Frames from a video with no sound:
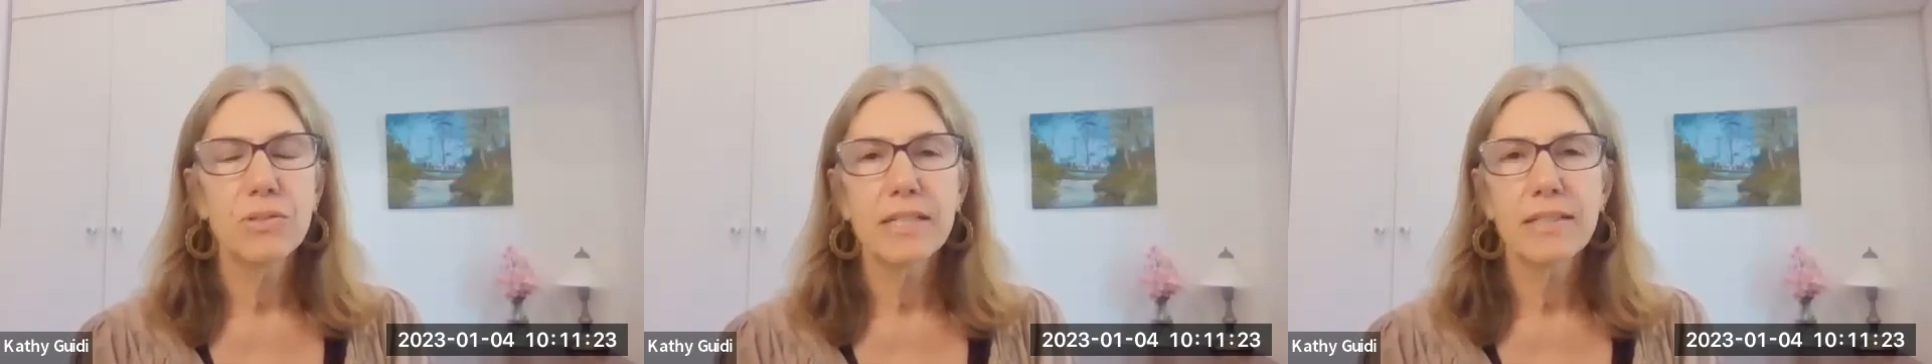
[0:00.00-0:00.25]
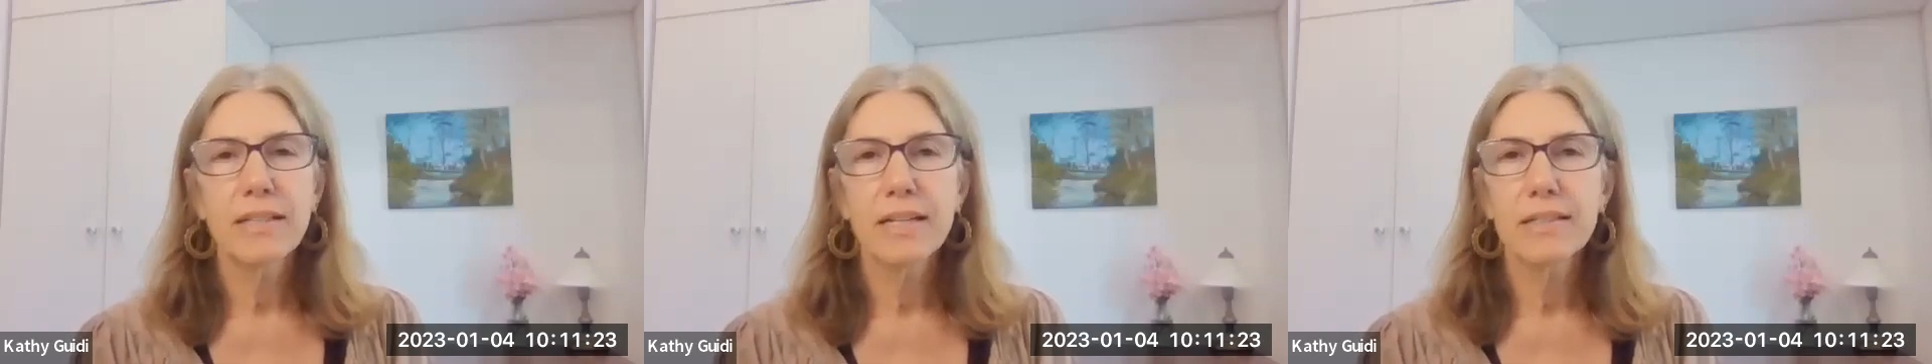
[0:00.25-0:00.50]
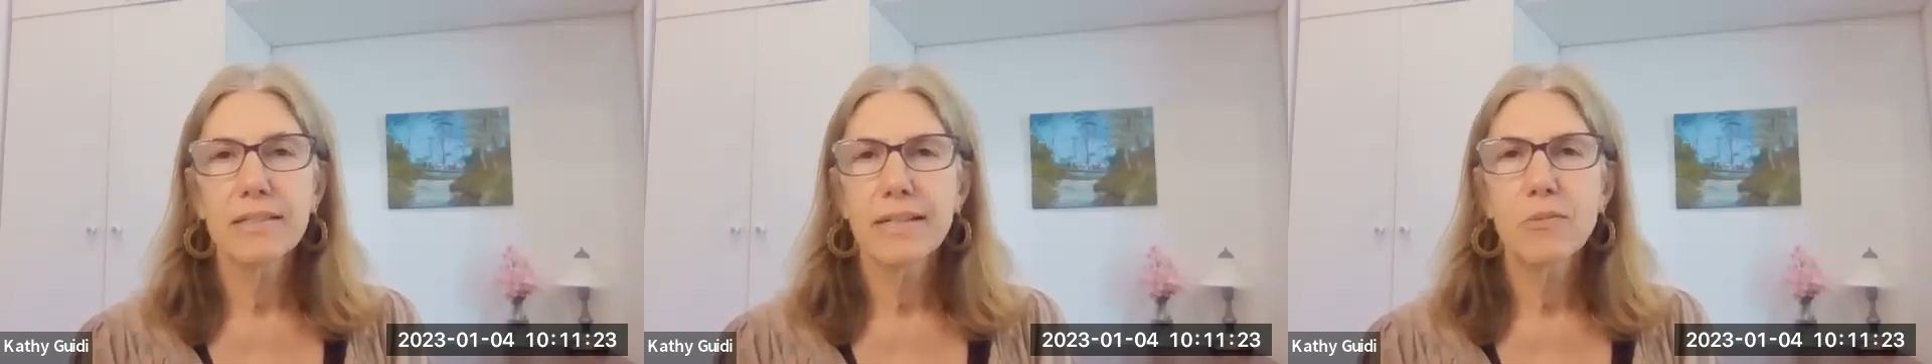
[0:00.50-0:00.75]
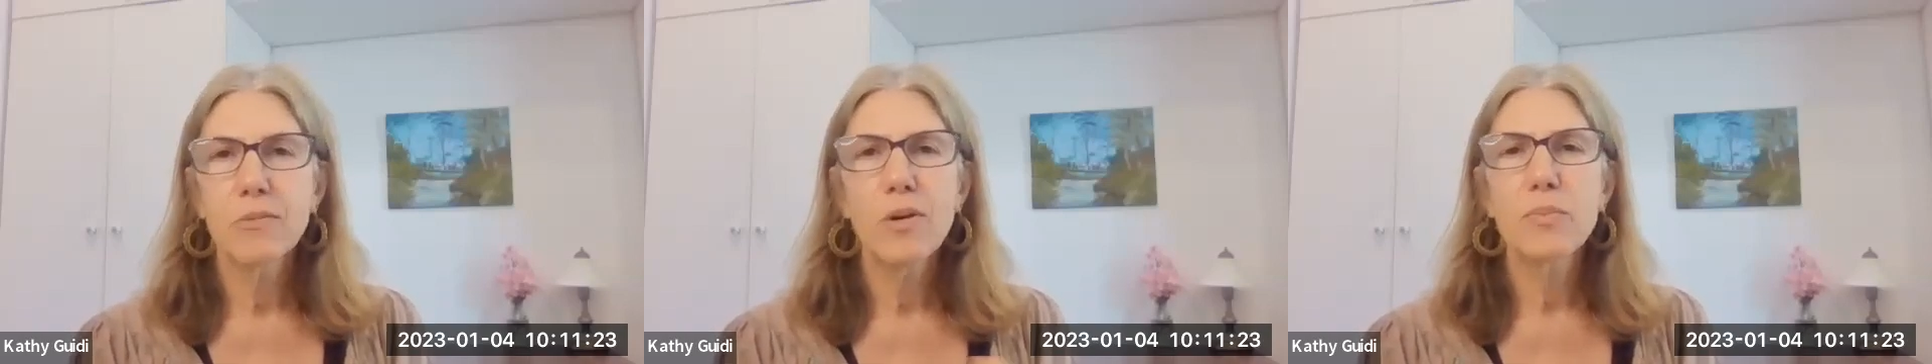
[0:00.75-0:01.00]
like that,
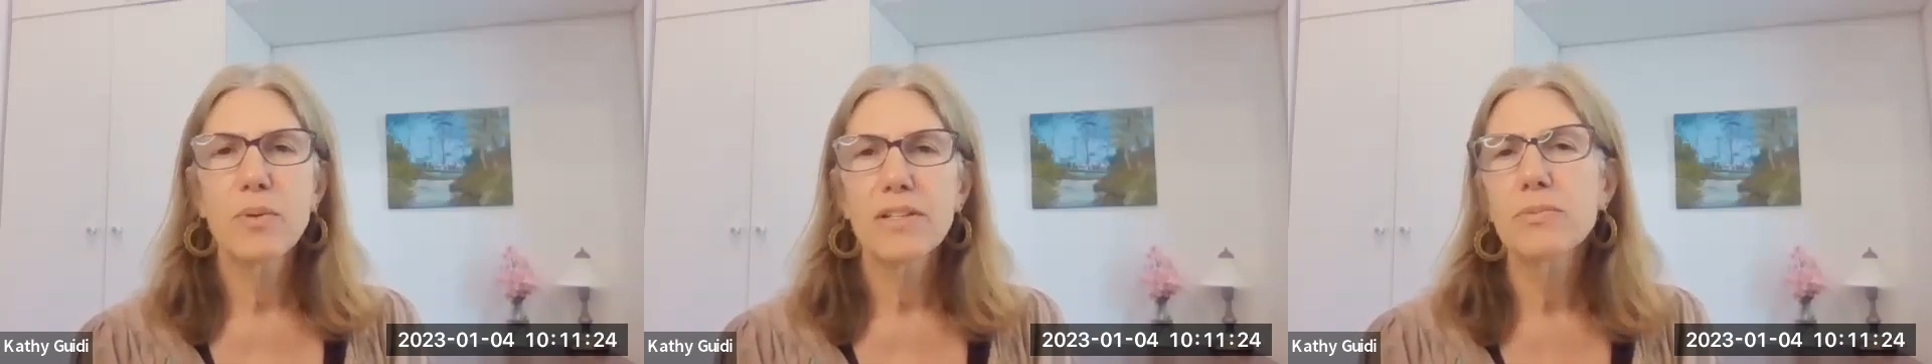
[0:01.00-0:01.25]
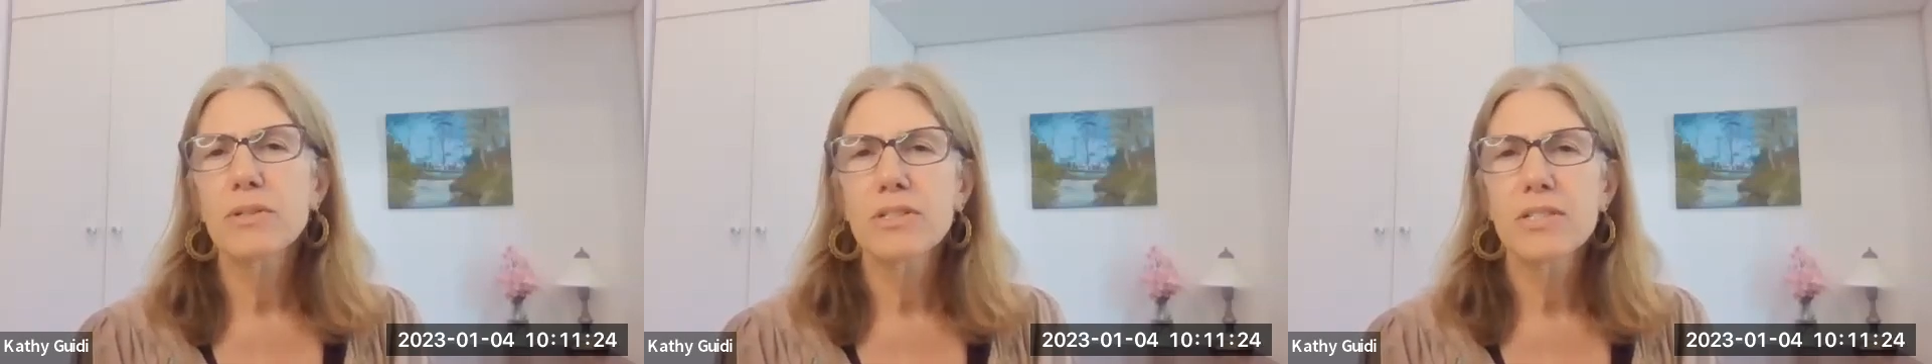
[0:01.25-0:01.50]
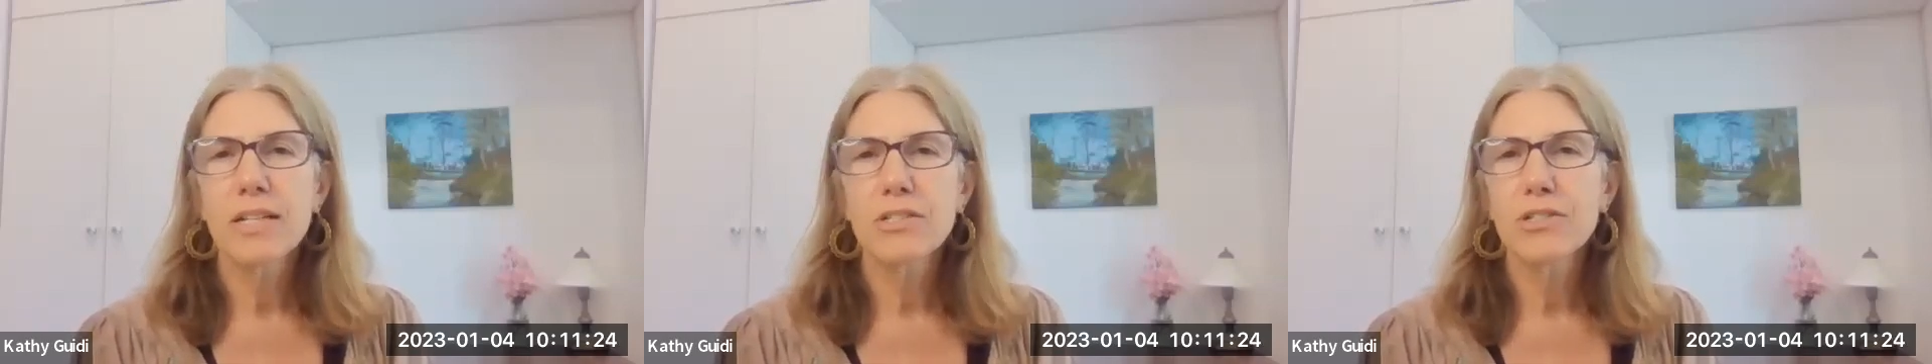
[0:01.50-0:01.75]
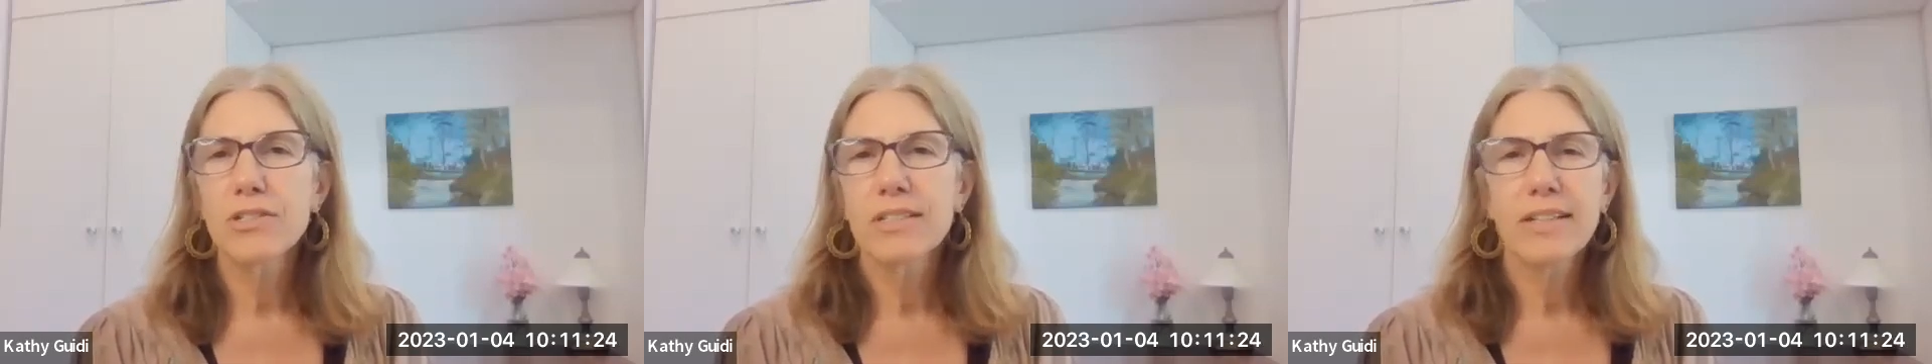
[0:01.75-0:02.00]
like one breathwork
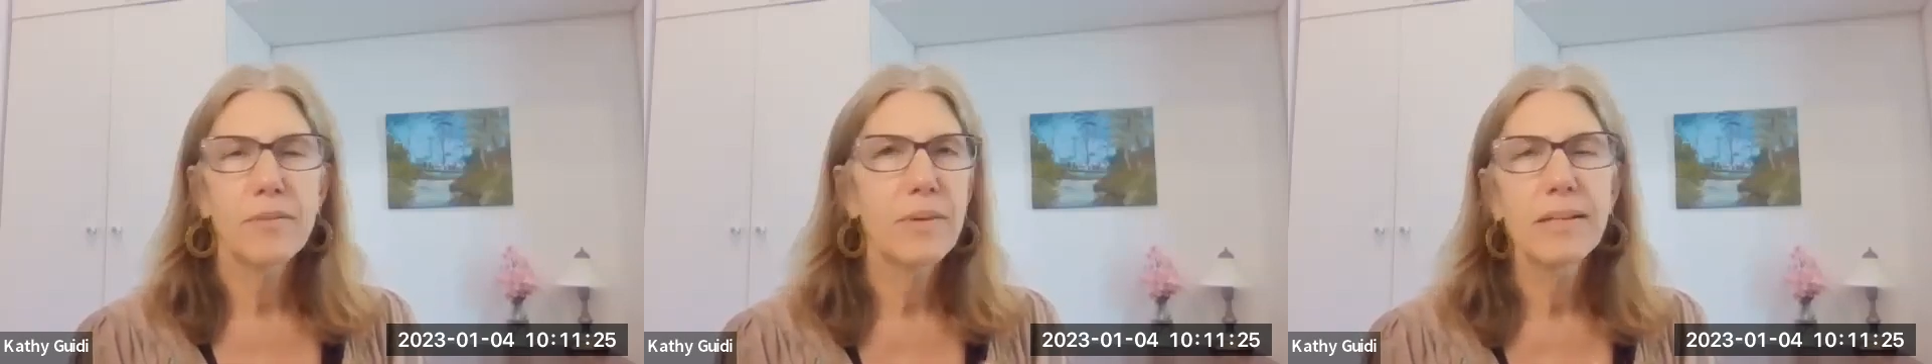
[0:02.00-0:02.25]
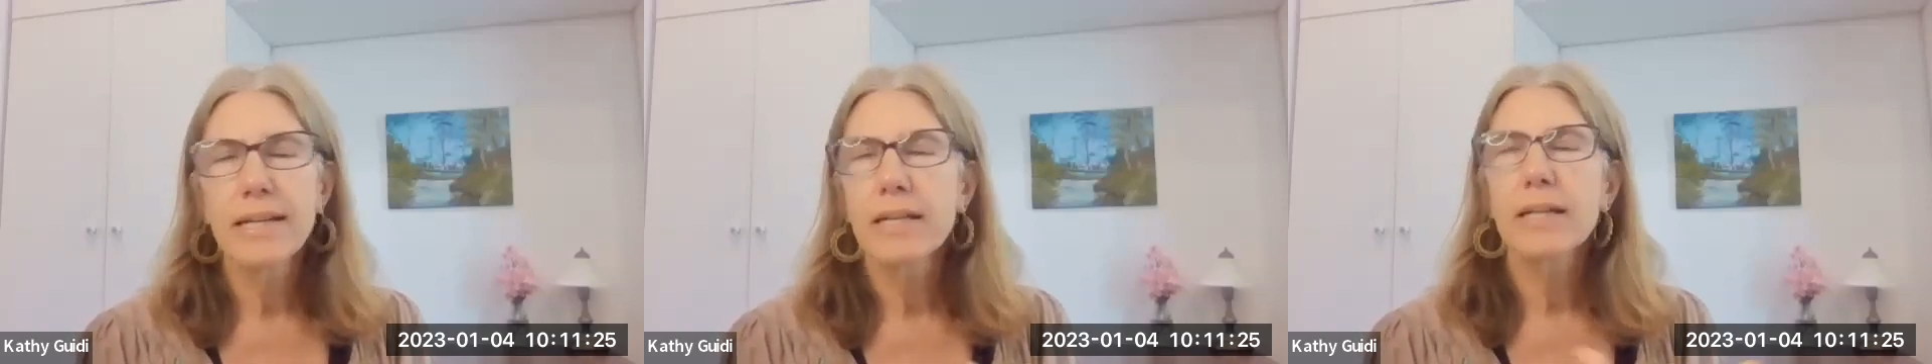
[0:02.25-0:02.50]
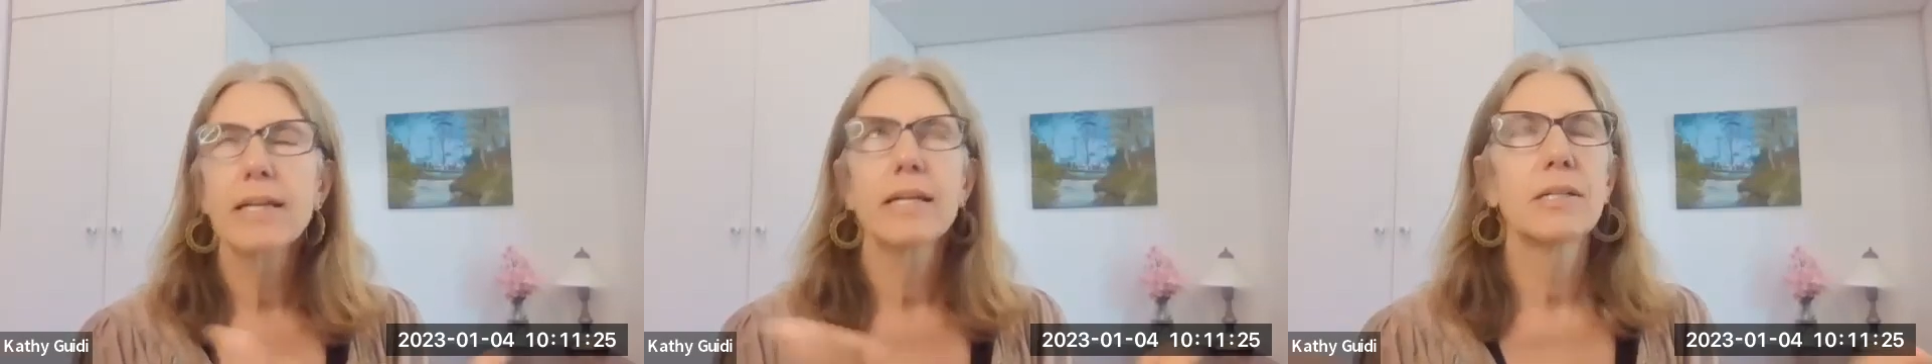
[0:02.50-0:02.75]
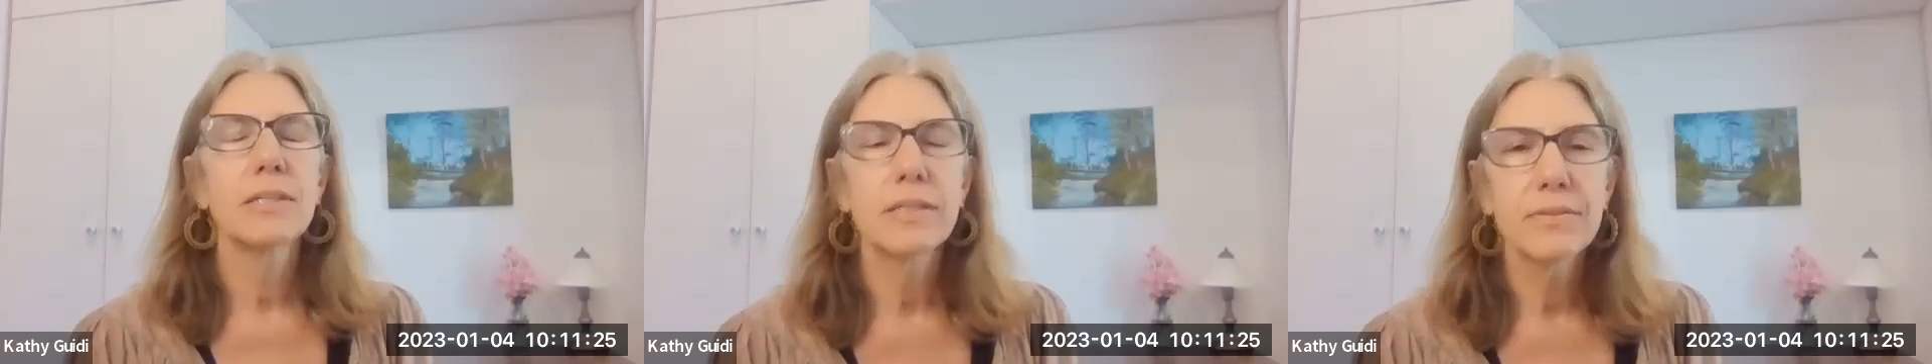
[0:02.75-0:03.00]
session, it can be like a
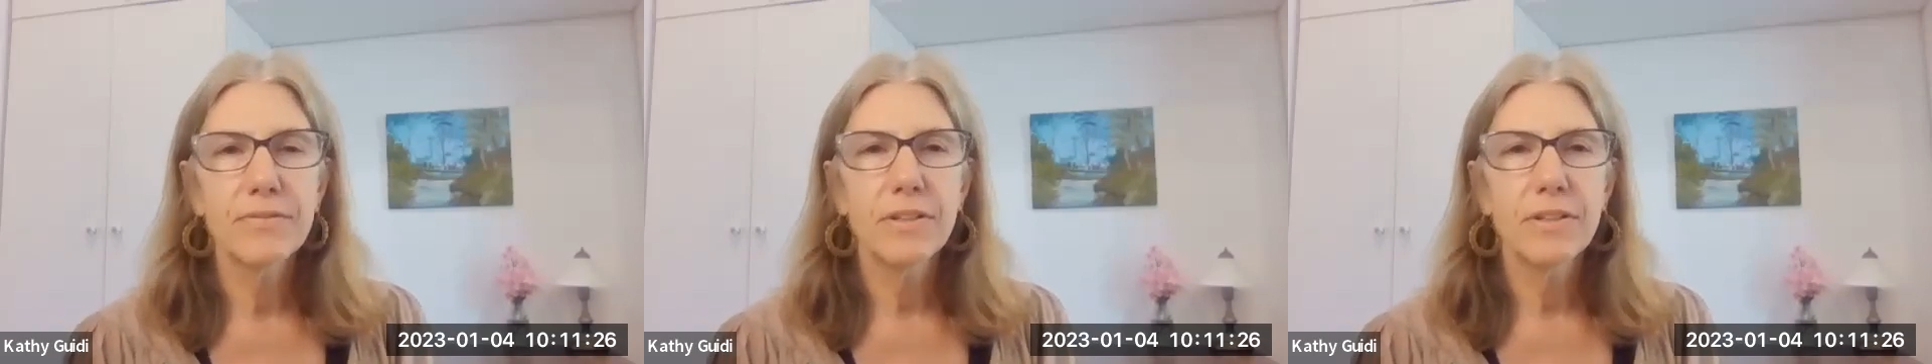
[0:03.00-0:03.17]
year